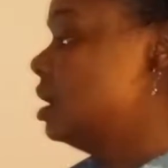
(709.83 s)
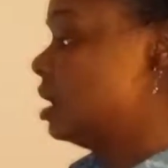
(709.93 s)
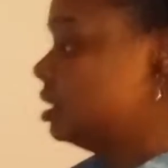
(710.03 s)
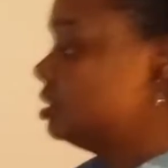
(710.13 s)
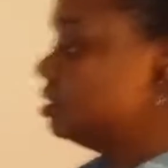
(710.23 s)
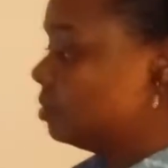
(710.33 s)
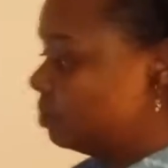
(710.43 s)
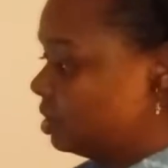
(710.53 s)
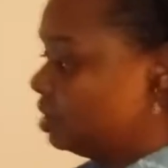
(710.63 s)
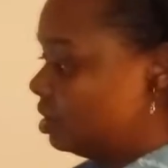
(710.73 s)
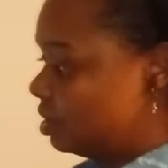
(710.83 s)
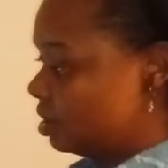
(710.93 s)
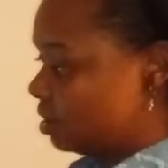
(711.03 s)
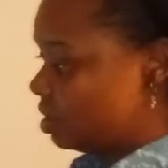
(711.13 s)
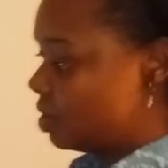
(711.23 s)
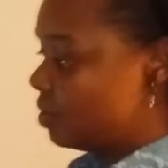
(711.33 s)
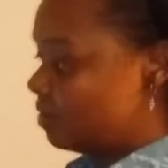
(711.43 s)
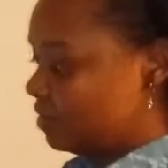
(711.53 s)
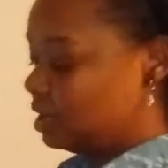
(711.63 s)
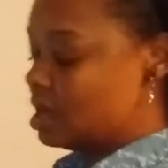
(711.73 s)
until we know
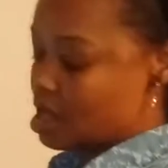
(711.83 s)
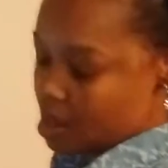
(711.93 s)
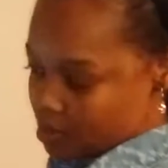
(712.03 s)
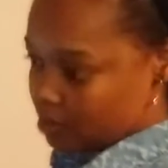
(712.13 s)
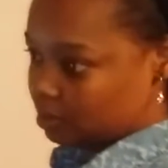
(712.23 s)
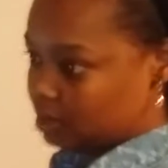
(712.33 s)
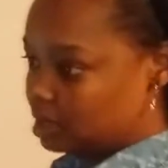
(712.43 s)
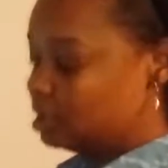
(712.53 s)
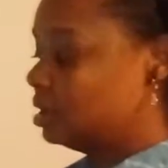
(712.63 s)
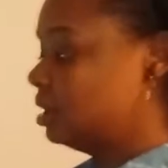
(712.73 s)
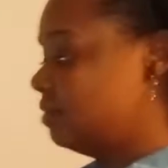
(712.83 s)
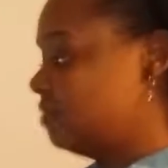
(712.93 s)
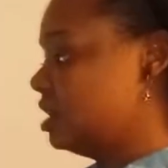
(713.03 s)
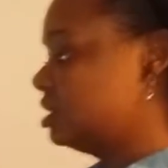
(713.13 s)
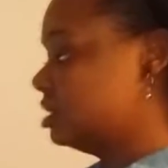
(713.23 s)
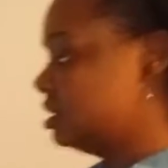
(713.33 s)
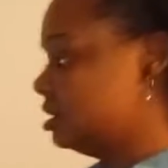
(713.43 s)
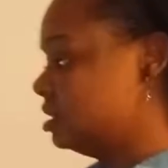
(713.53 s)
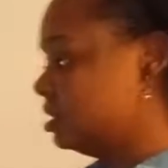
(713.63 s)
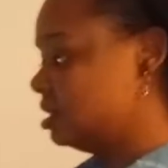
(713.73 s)
of any known infectious
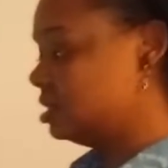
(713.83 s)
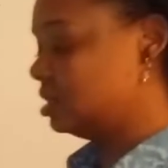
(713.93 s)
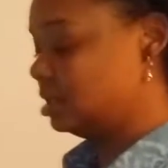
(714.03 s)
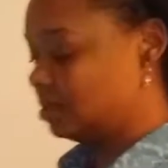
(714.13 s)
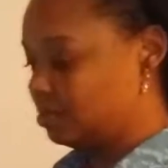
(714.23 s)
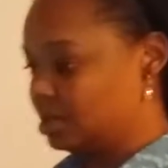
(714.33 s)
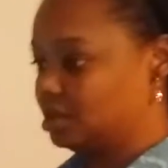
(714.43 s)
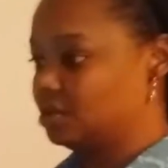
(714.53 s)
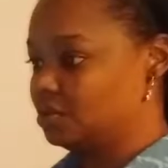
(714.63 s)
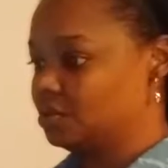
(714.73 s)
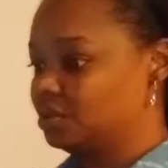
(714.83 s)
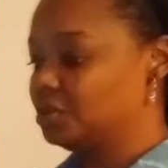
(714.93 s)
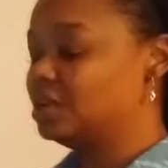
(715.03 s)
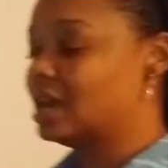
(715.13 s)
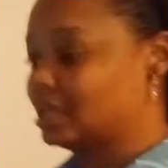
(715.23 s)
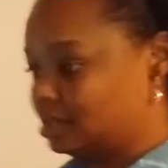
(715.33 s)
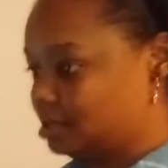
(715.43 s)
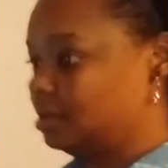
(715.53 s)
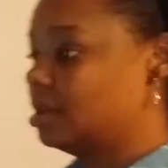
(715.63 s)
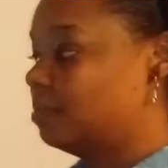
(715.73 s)
disease, and then we utilize the